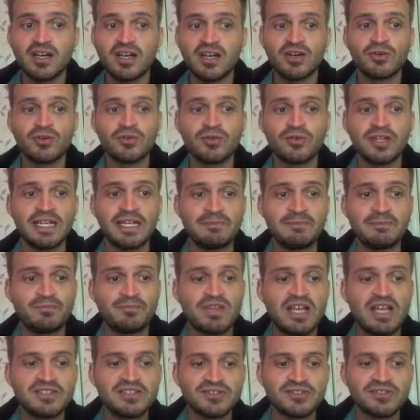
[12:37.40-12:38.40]
Okay,
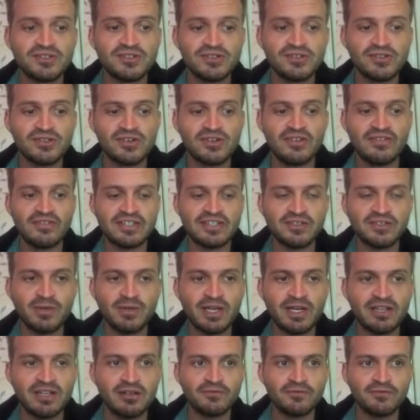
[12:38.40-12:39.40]
so that's
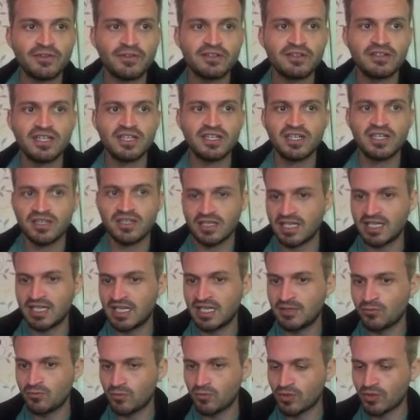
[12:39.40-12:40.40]
quite a lot for today.
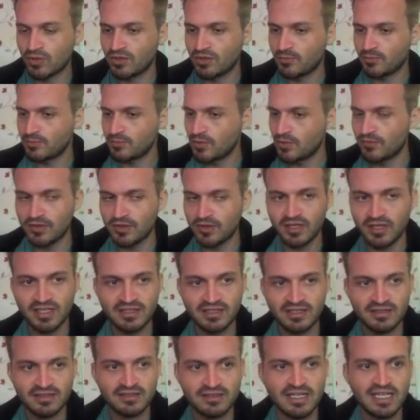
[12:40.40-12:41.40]
We're going to move on
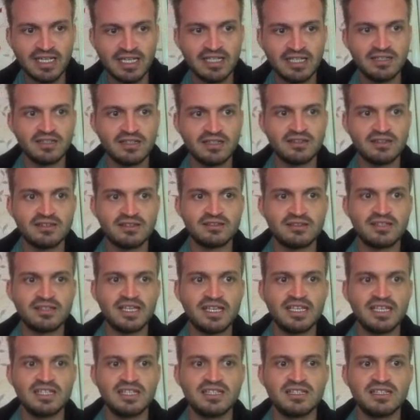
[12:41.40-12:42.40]
and add in a
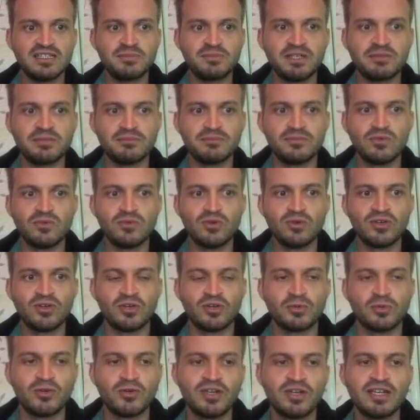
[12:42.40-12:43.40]
tiny bit more,
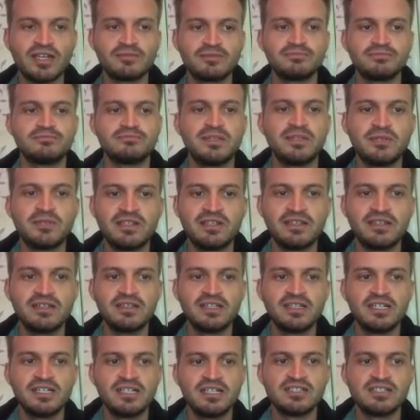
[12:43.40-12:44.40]
or we're going to
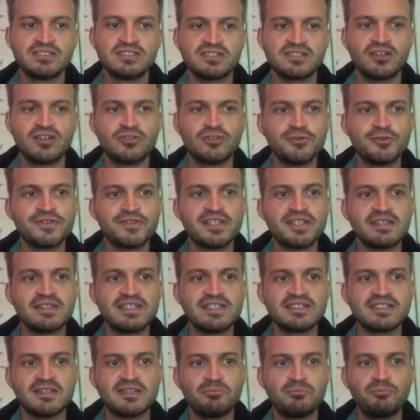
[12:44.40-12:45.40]
maybe start using
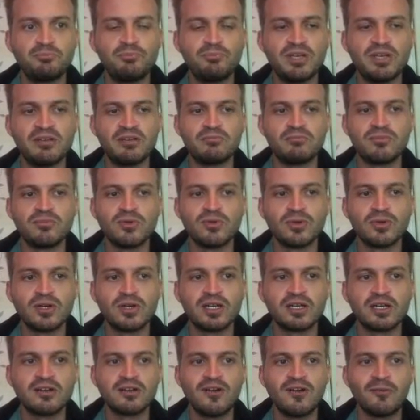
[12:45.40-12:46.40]
these in a bit
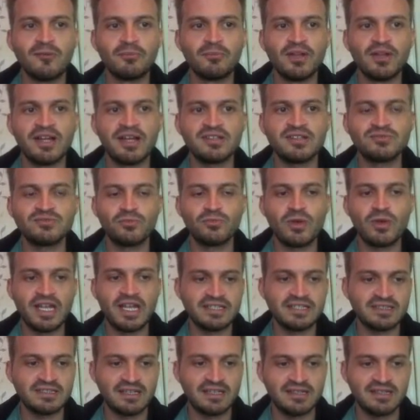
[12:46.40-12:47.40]
more complex
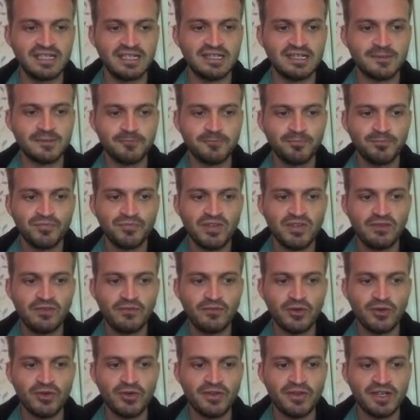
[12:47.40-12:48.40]
ways, I think,
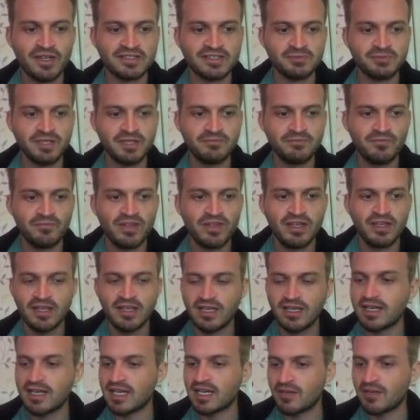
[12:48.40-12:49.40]
for the next one.
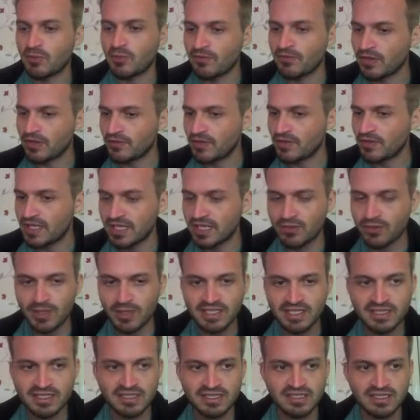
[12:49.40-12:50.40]
But if you have any
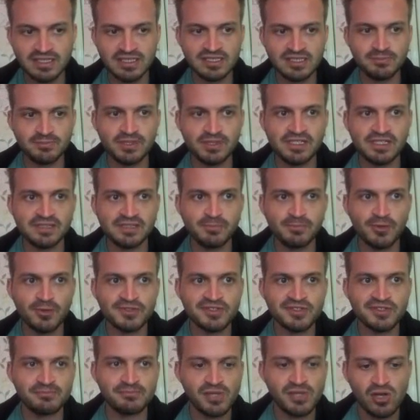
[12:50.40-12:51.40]
questions, please
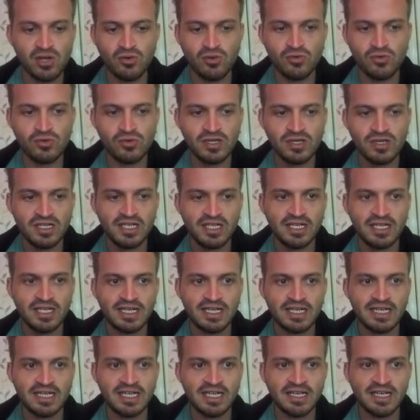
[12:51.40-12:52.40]
post them below,
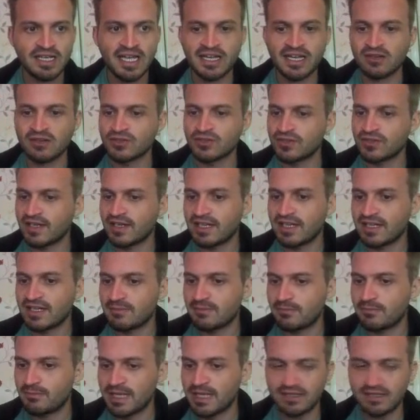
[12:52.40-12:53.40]
and I'll try and
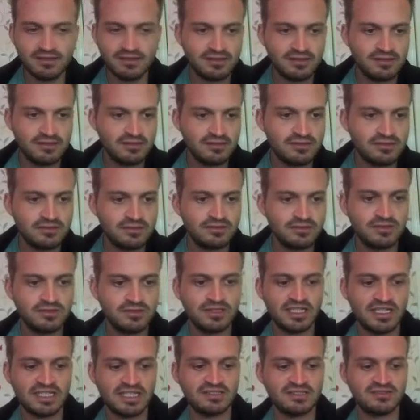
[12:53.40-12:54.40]
get back to
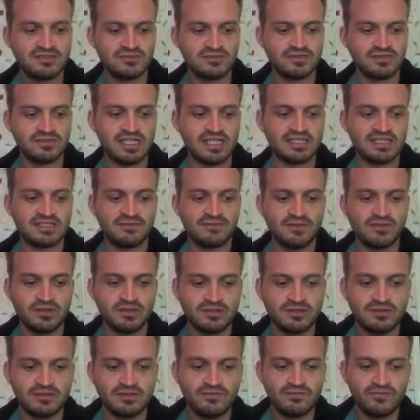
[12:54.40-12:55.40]
you as soon as. If
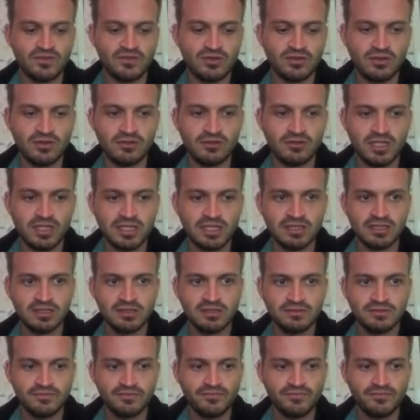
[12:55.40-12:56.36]
not, follow on.